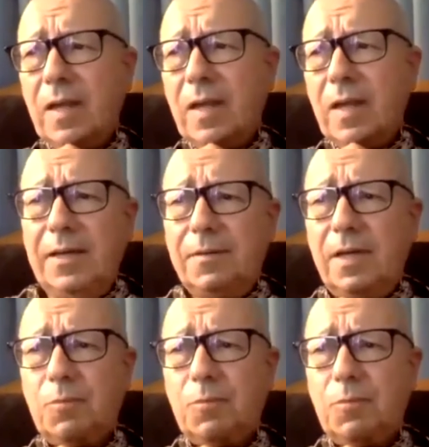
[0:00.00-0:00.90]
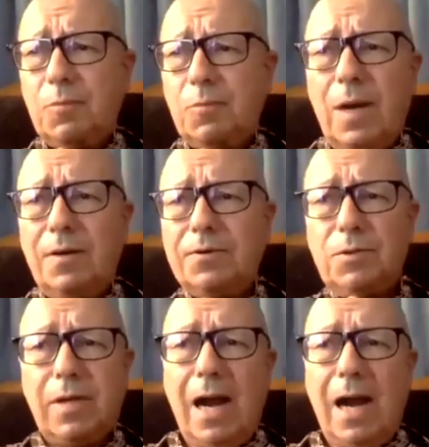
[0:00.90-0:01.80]
And it revolved around
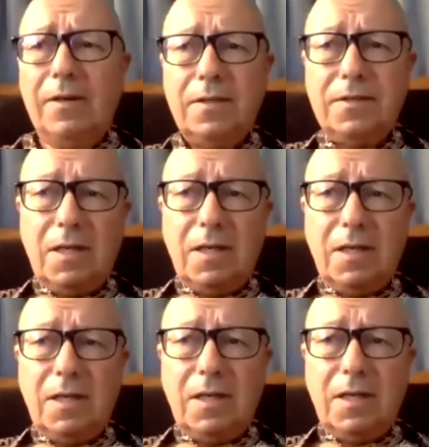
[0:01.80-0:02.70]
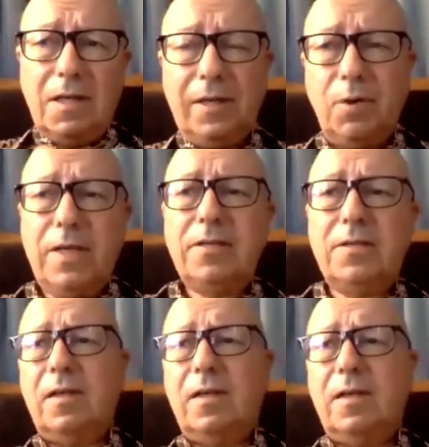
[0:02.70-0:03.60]
two characters, a Catholic
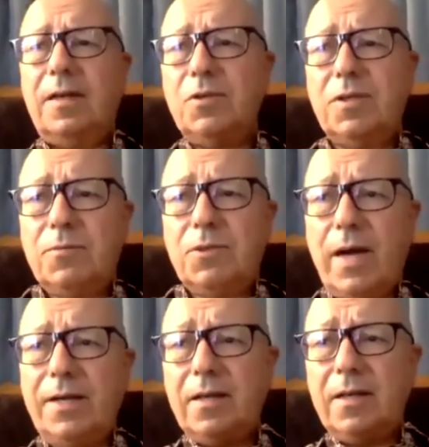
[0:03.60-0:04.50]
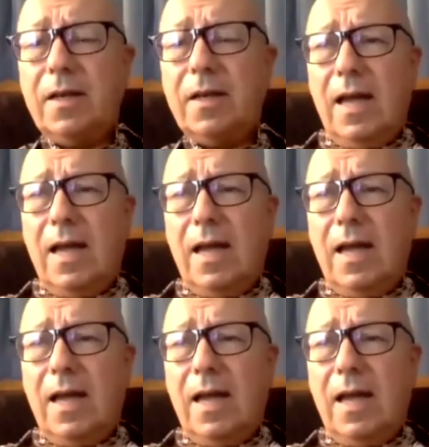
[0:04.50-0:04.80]
priest and a Muslim trader.